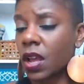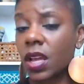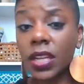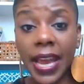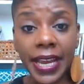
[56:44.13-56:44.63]

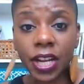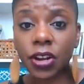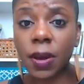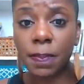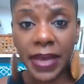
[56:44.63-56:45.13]
Laying
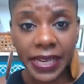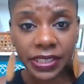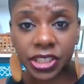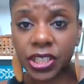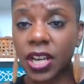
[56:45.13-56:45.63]
on a
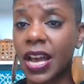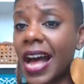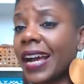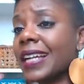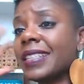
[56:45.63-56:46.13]
beach,
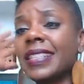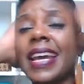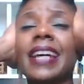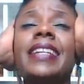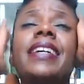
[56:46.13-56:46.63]
I got
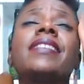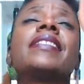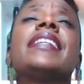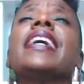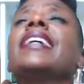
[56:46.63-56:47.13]
sand here,
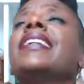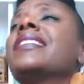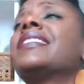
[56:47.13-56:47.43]
sand there,